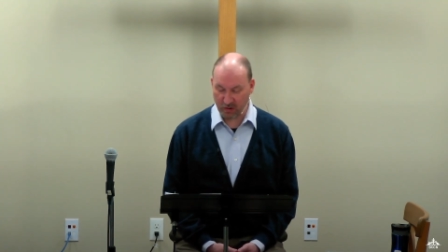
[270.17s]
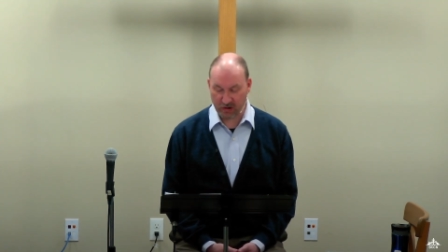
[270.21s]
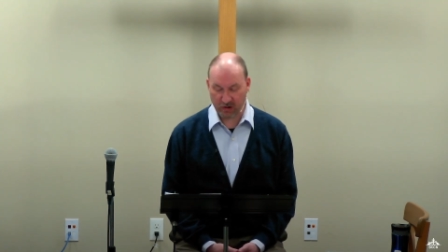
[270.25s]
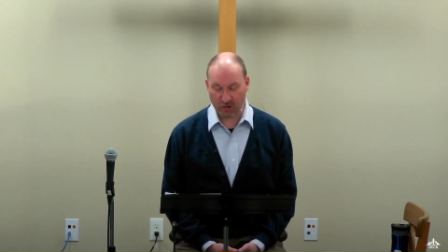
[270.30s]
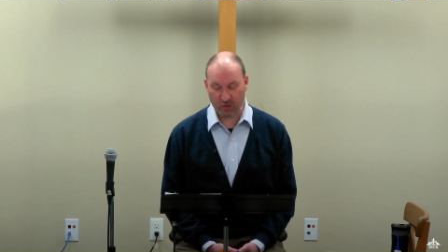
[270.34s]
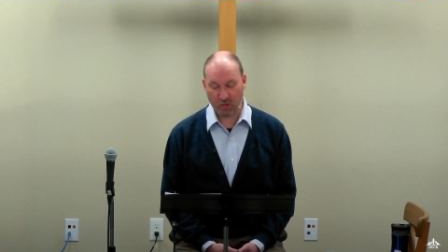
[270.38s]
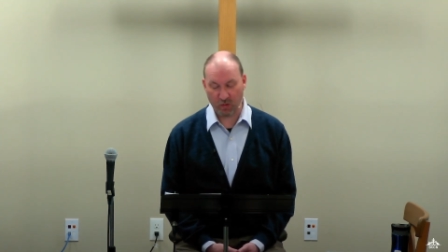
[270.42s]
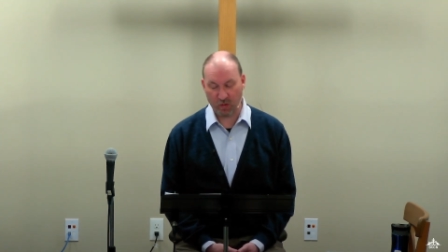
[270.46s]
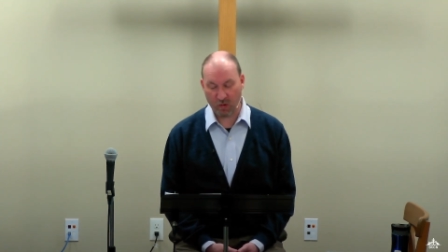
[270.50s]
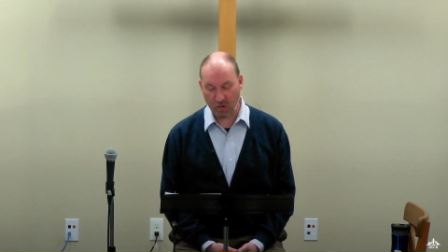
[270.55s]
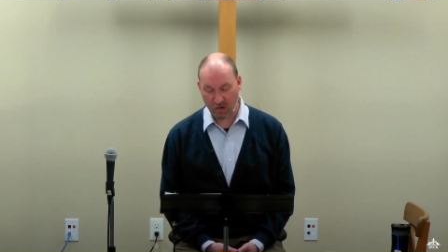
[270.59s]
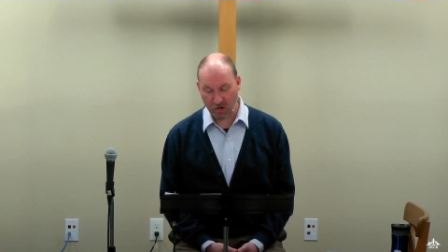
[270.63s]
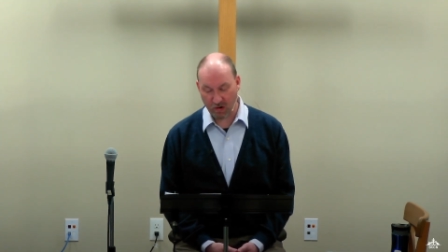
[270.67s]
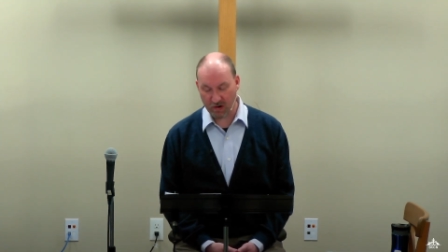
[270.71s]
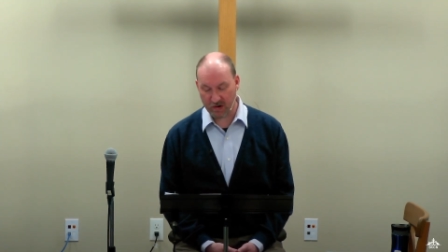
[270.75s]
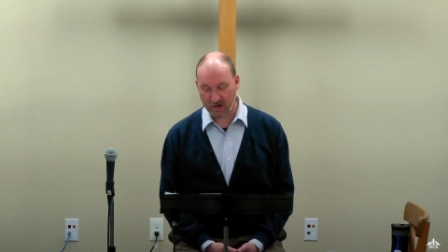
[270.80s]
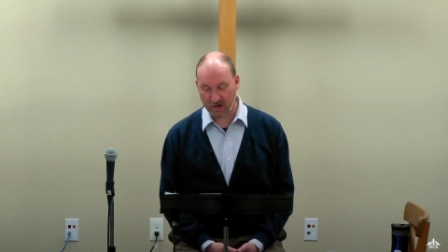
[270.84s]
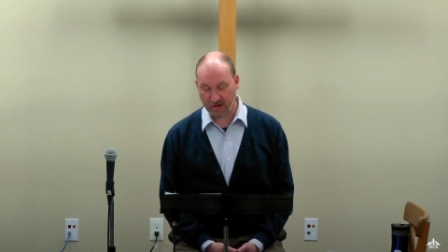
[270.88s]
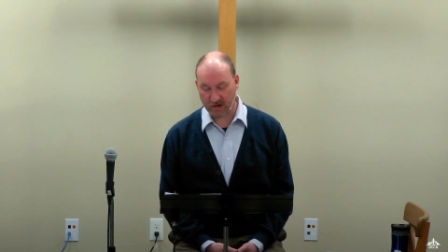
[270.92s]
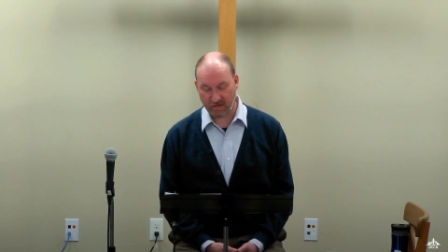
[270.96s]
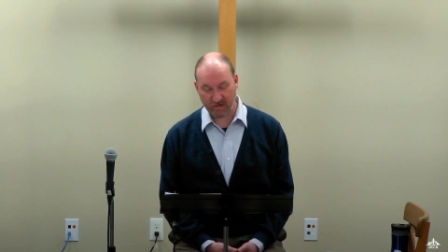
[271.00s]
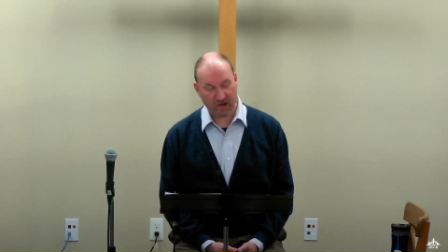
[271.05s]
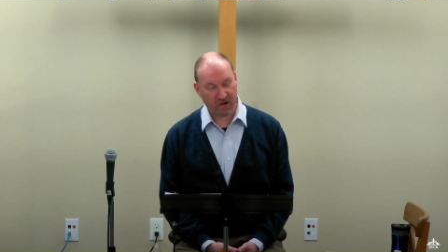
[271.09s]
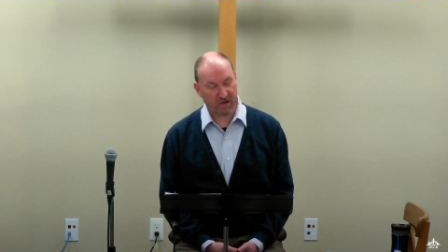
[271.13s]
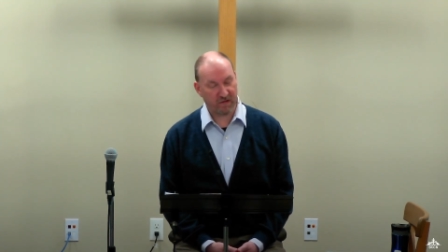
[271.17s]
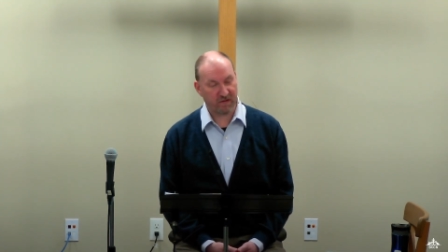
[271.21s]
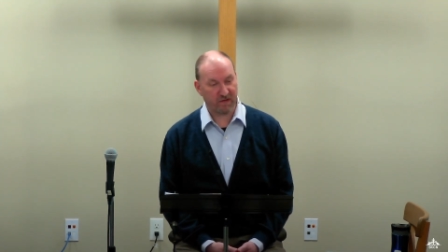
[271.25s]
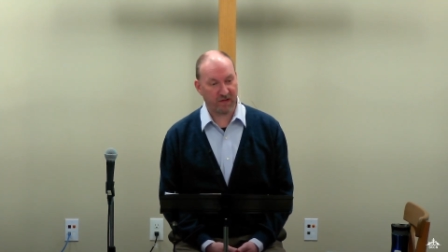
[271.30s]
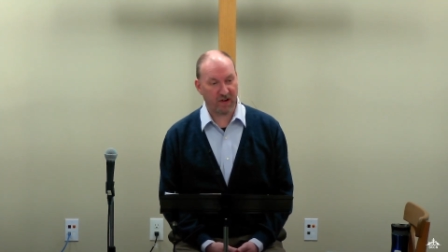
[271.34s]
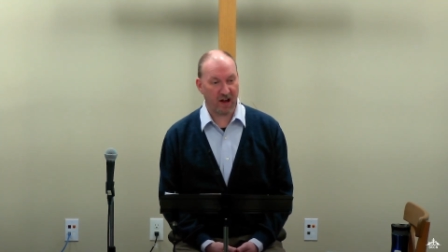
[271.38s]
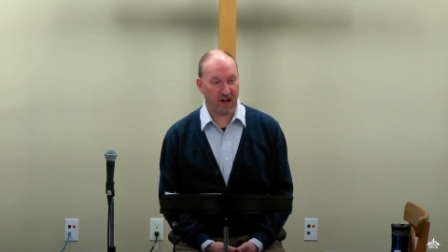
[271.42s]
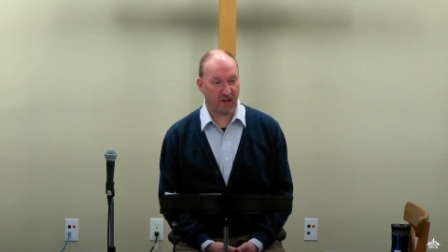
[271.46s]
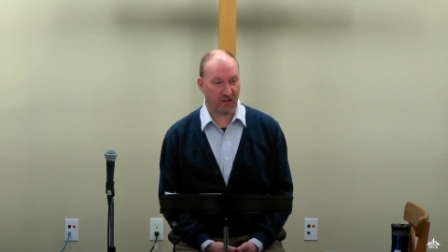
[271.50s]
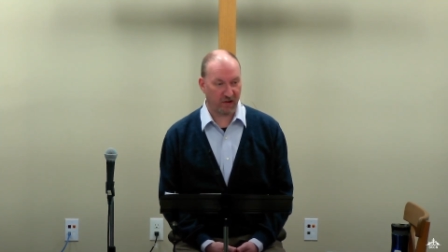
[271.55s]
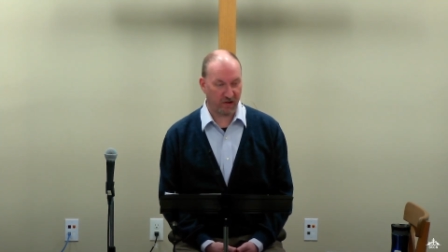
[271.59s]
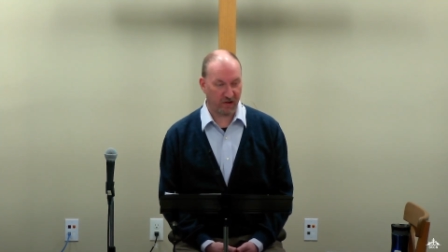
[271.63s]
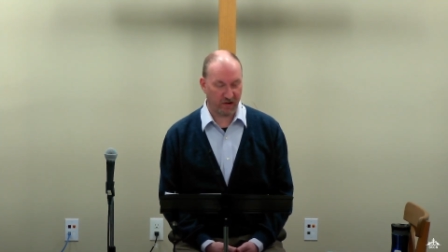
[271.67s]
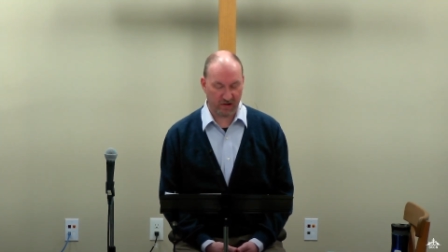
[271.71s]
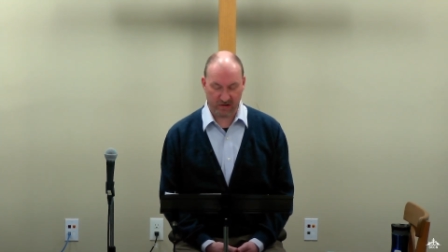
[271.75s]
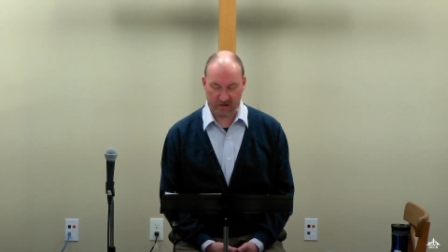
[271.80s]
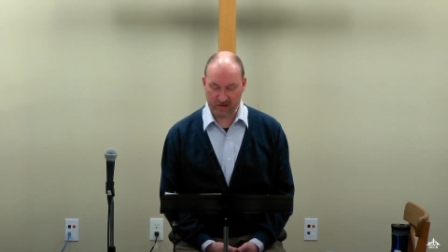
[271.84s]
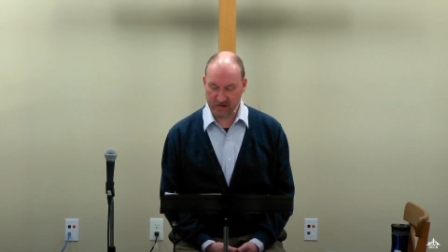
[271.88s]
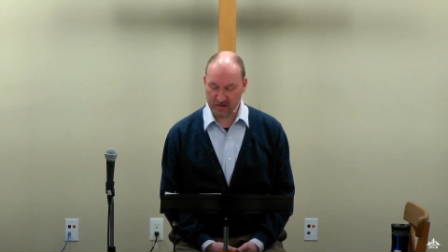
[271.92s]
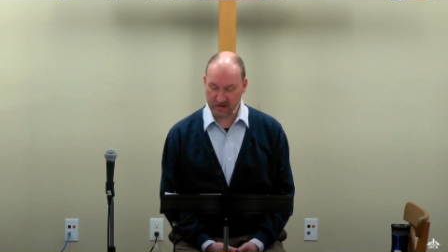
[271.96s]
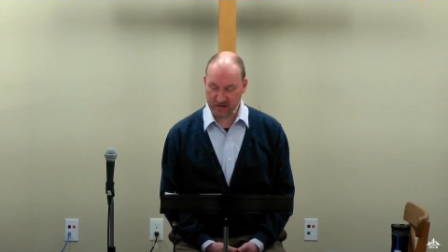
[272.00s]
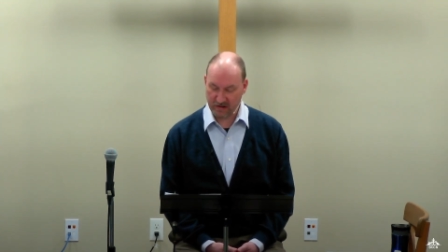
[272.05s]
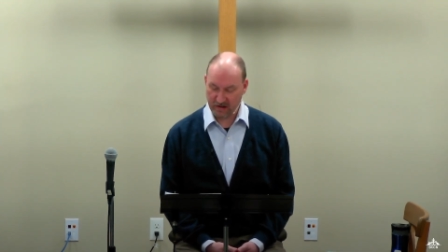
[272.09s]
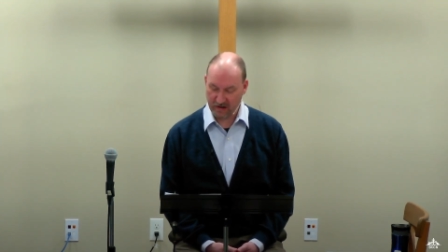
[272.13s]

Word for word: the wars of their fathers